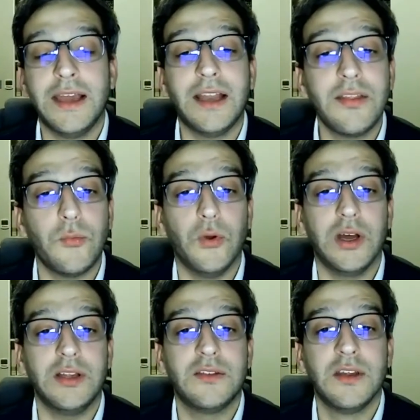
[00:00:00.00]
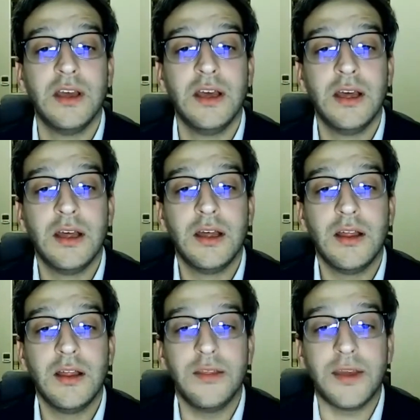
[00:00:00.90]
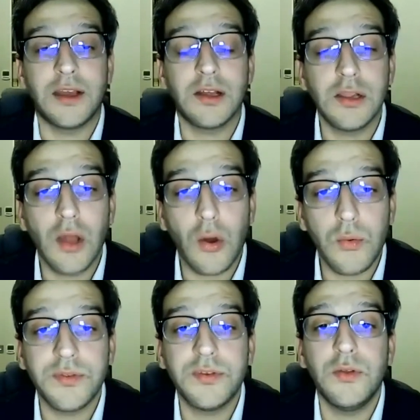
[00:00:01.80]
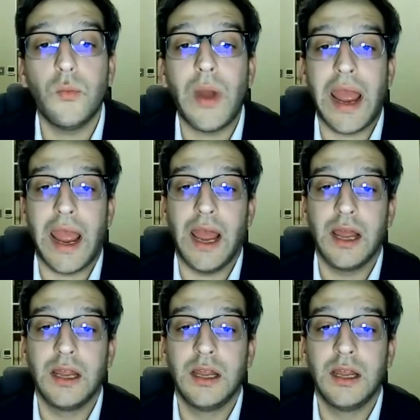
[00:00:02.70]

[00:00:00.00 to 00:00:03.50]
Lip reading: In other words, the clothes you wear